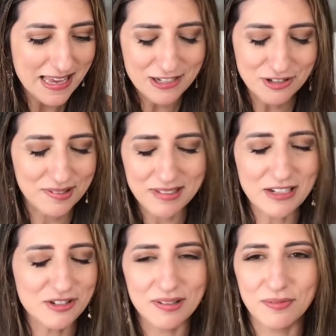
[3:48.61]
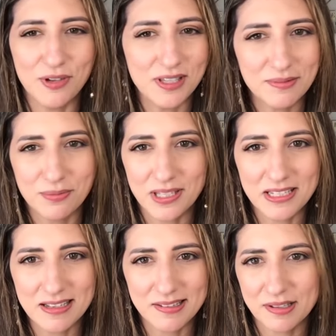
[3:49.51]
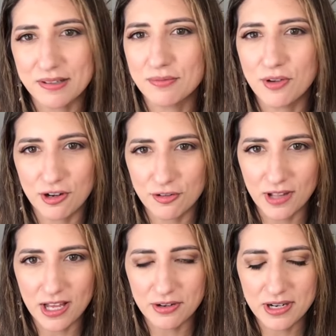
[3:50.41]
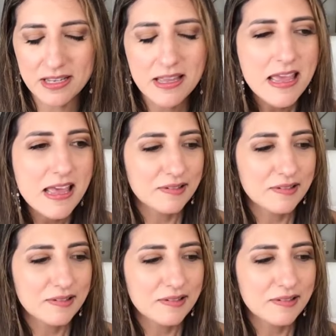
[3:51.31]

it just it just fits really nicely. It's very flattering.